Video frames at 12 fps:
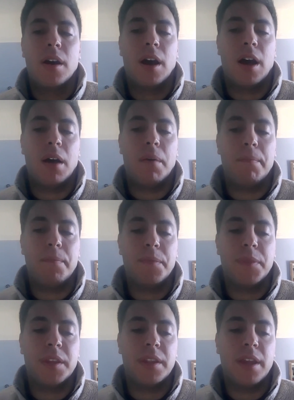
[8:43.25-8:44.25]
Um,
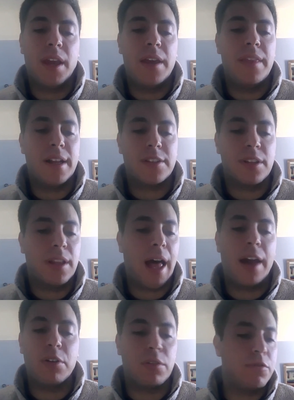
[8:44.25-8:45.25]
and that's a
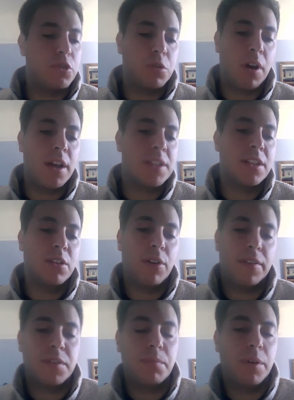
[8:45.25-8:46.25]
ladder of trust that you
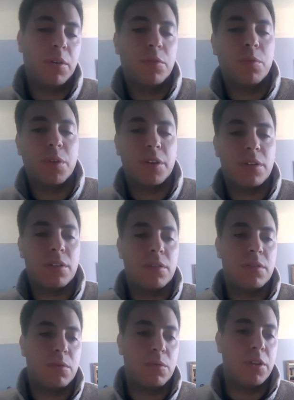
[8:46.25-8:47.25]
have to build with
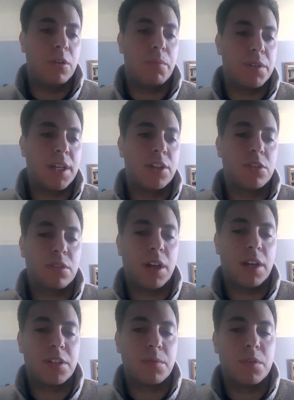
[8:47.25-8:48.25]
your potential
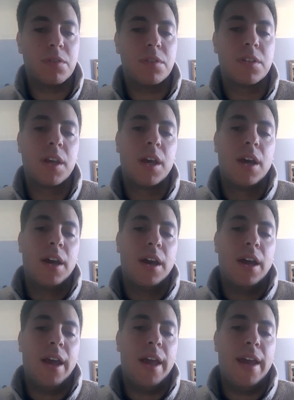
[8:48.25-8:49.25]
customers.
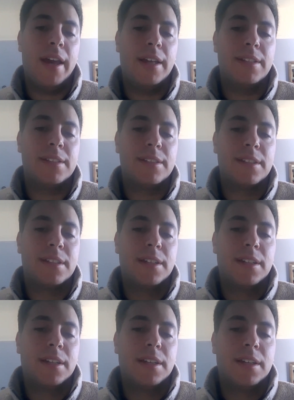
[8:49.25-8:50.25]
And
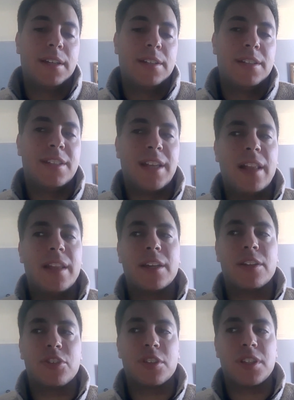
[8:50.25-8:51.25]

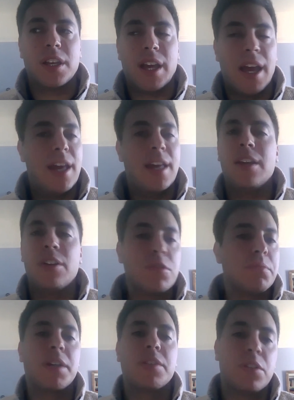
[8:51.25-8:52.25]
selling just like, hey,
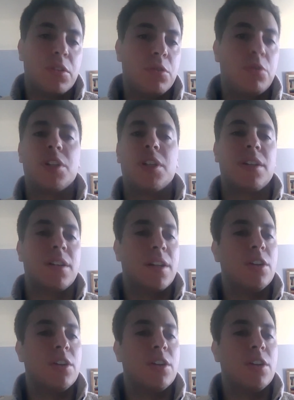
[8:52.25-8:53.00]
here's my solution,